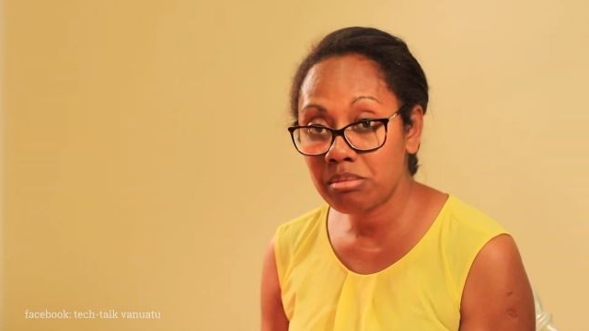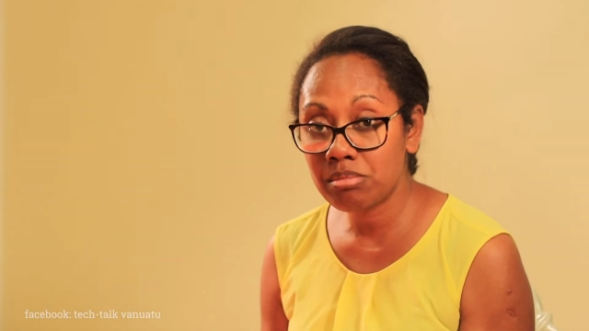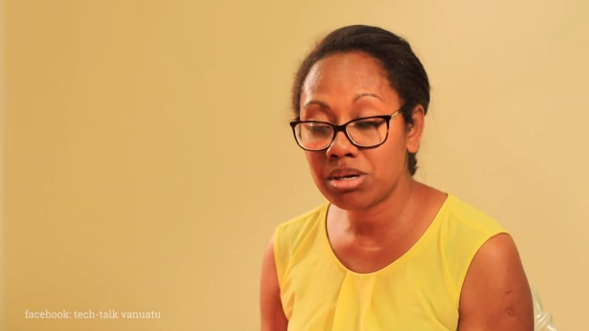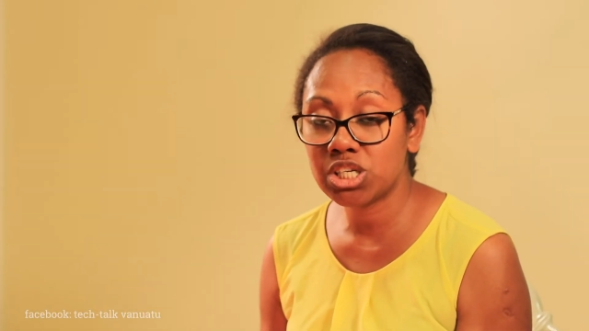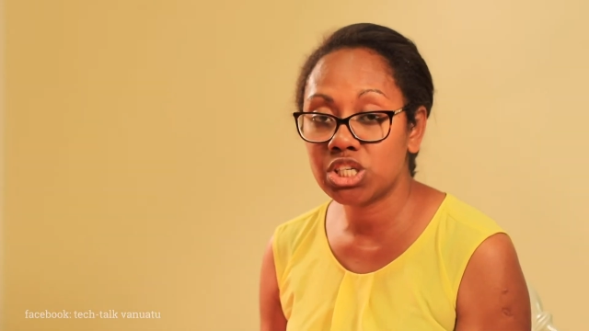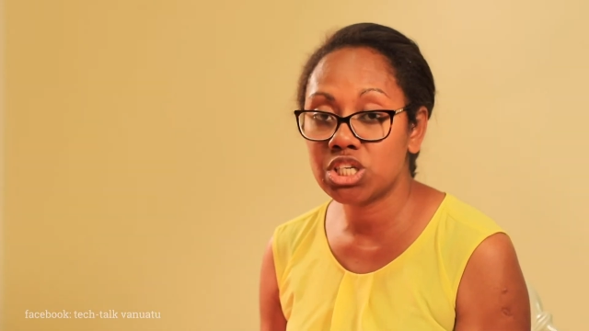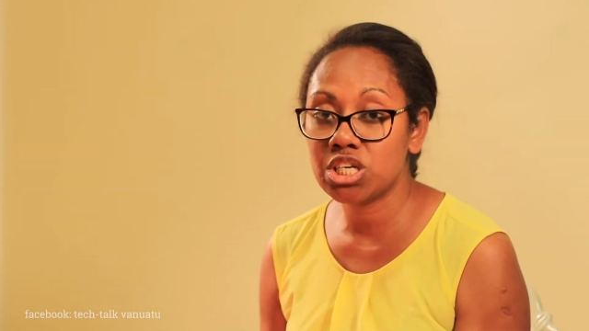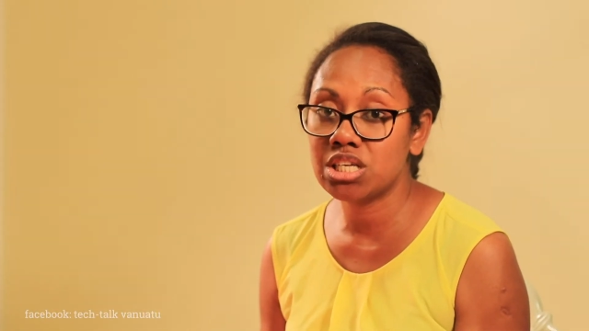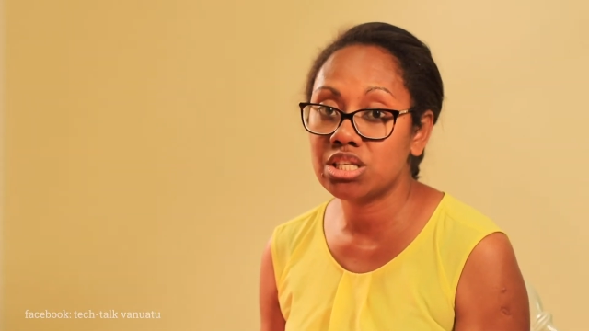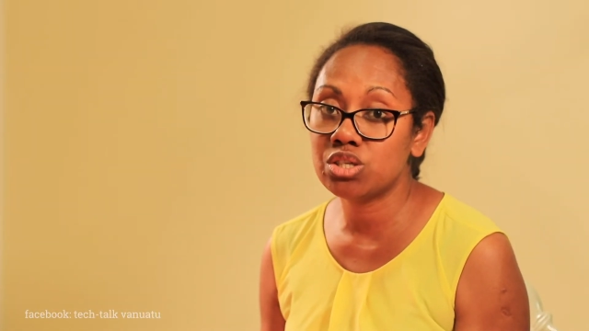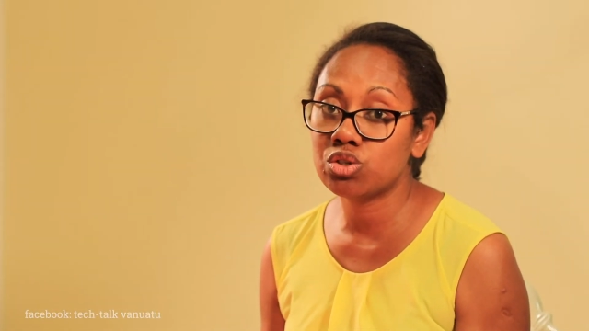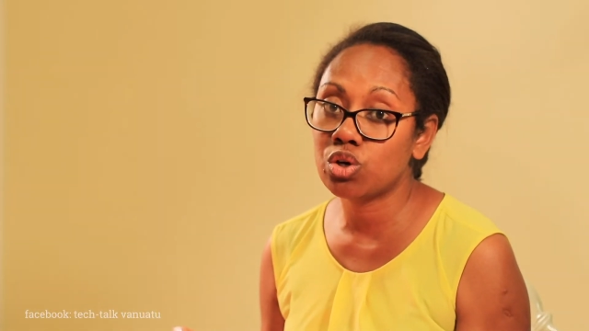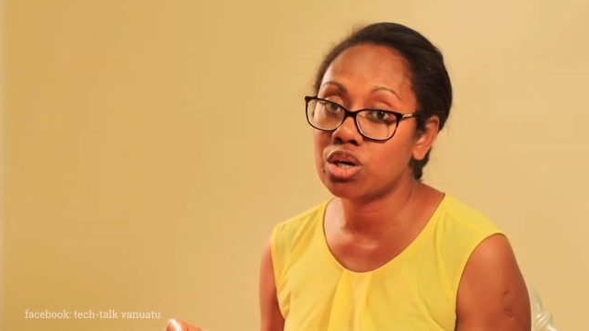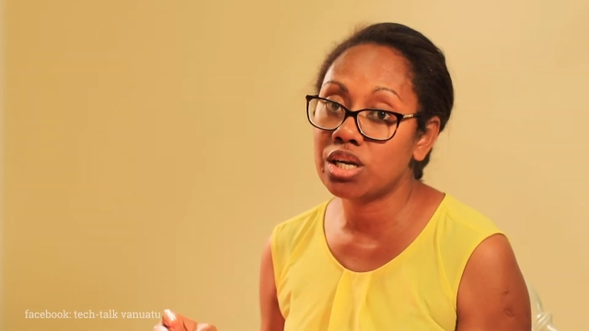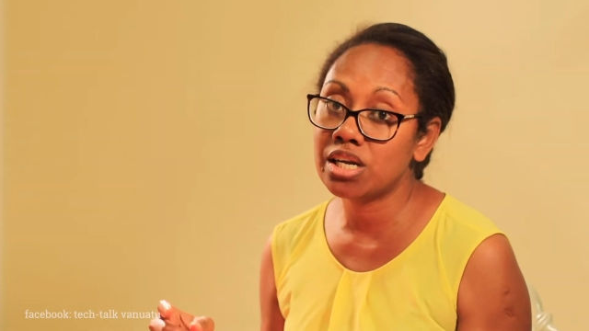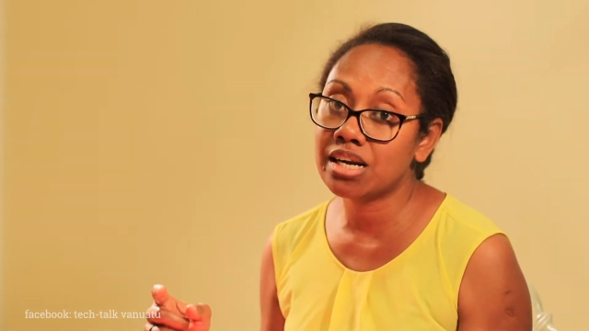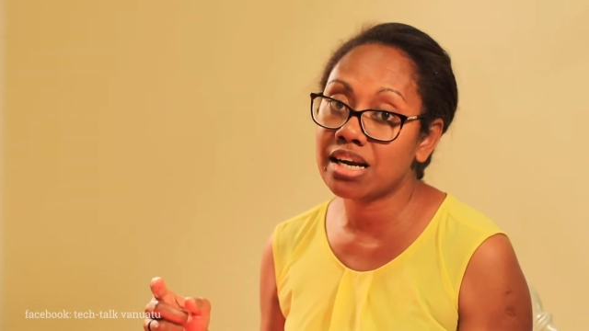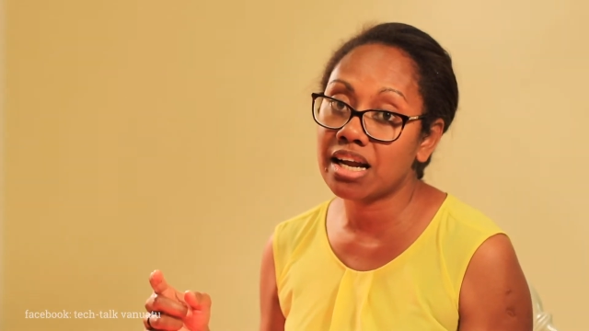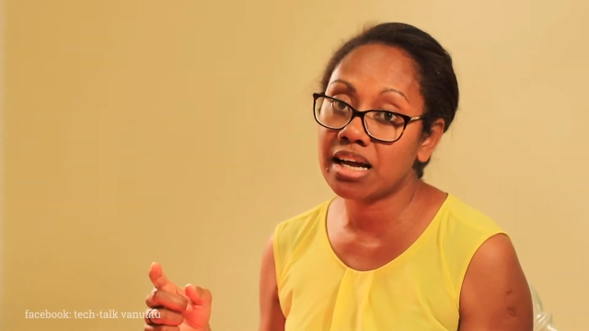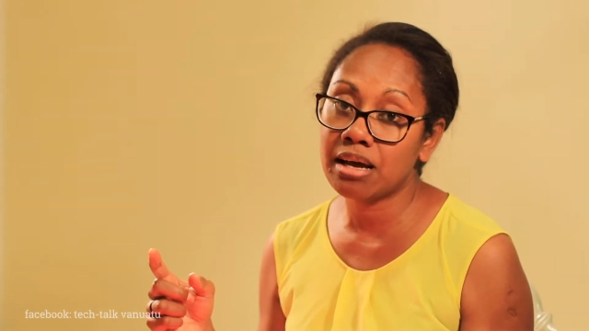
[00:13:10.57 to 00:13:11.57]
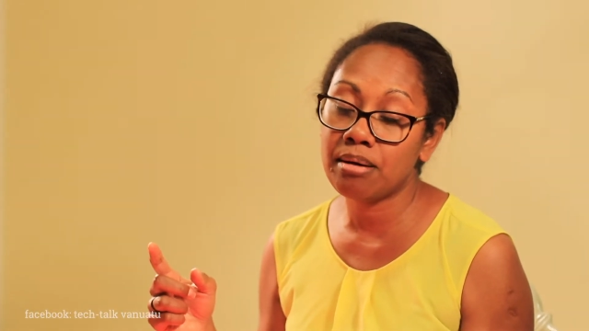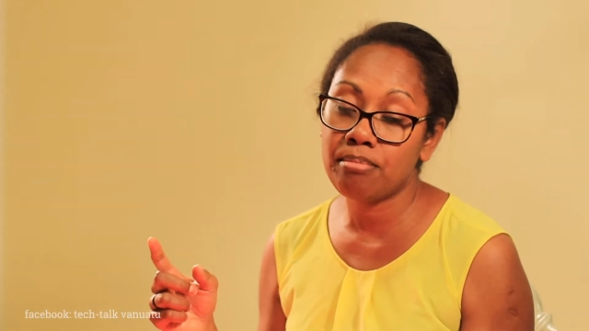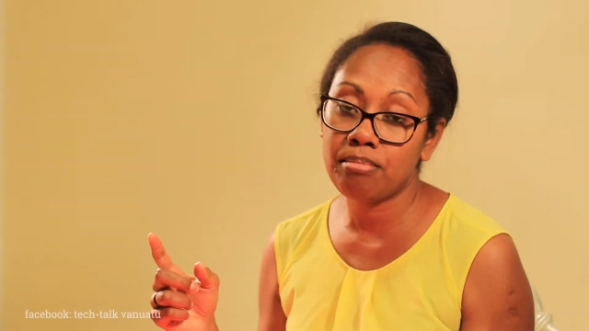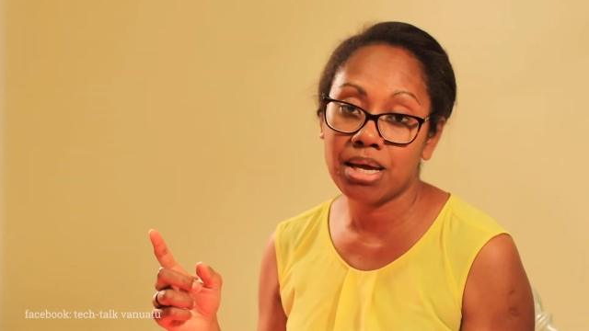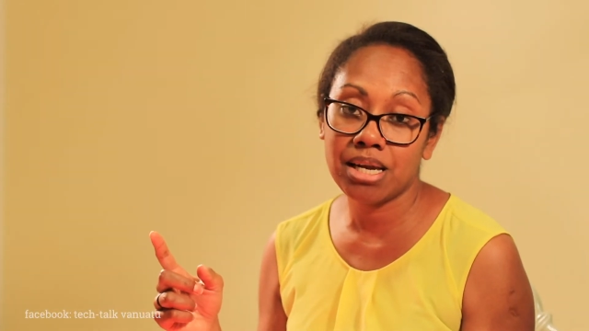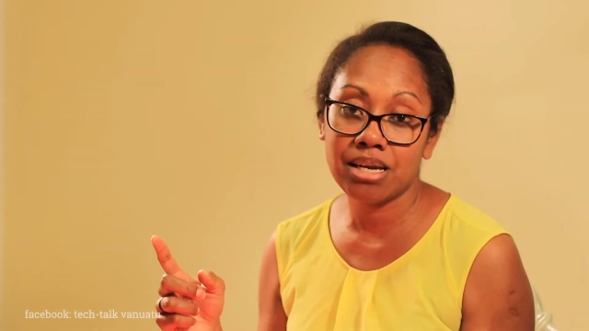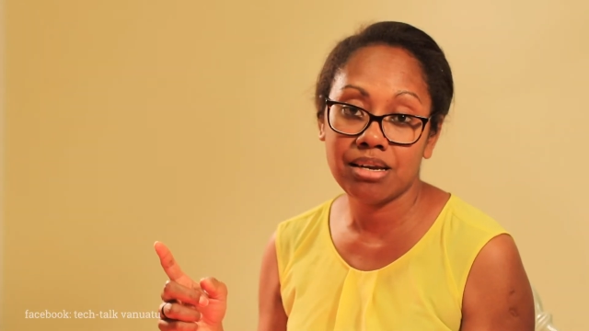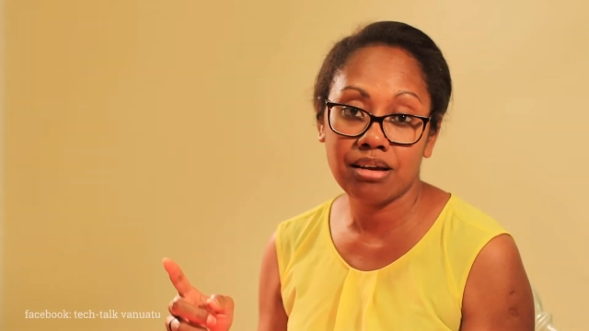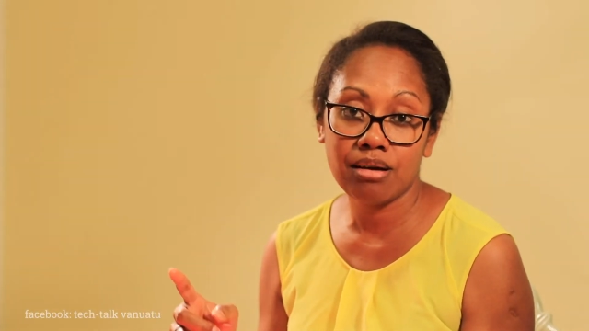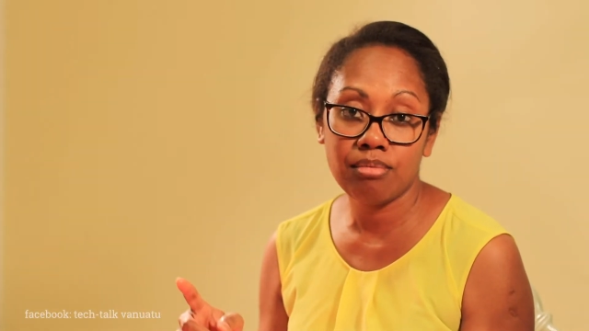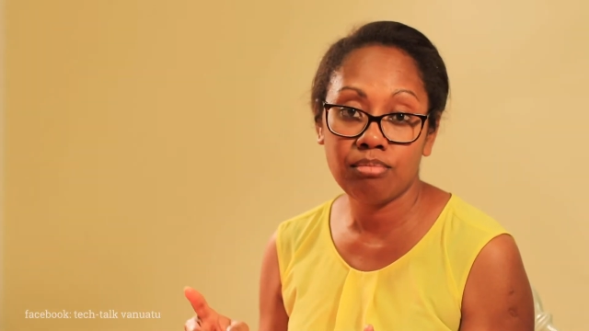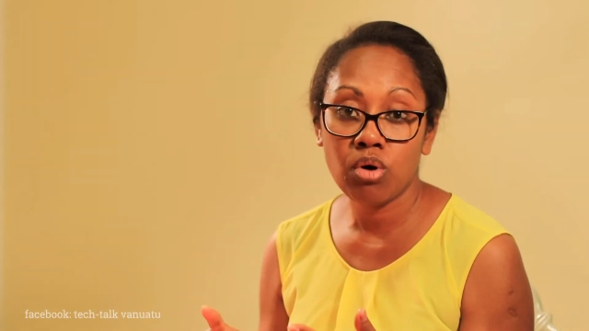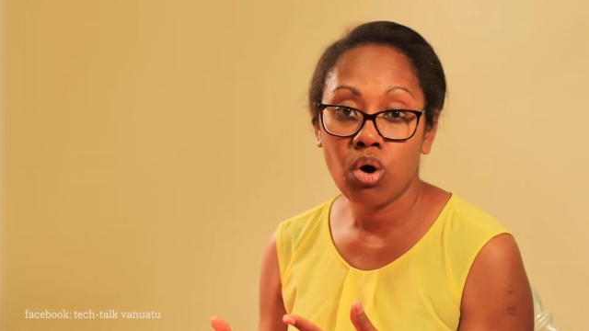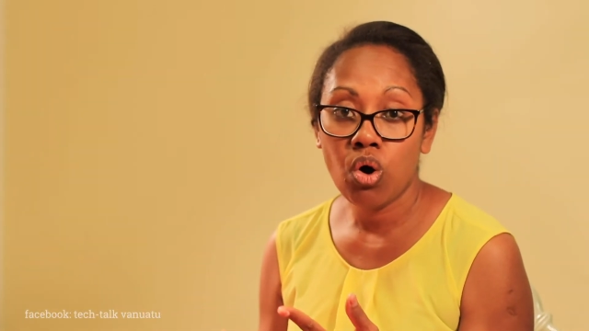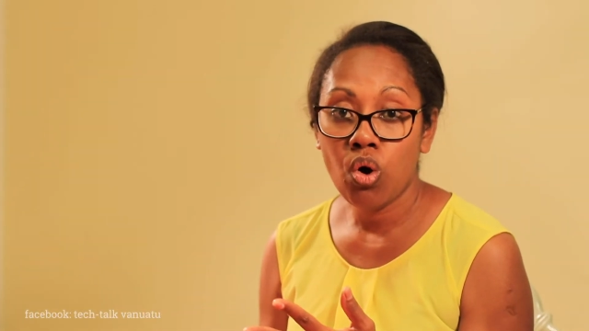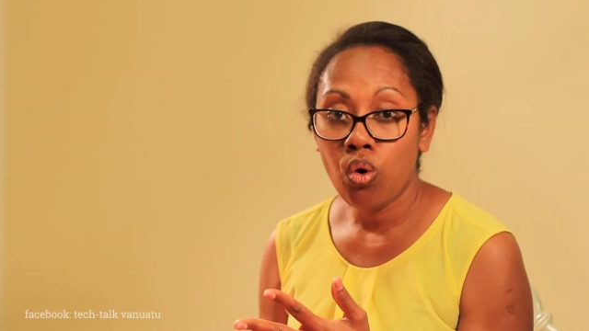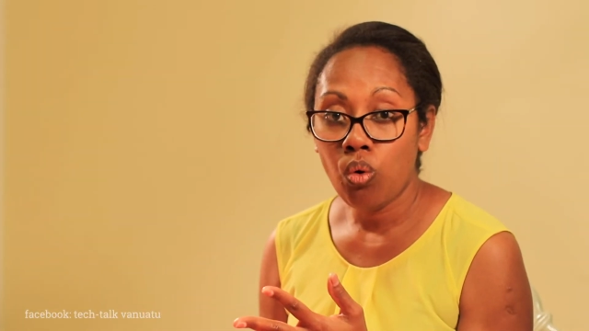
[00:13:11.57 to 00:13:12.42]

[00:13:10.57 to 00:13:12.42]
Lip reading: machines only recommend them,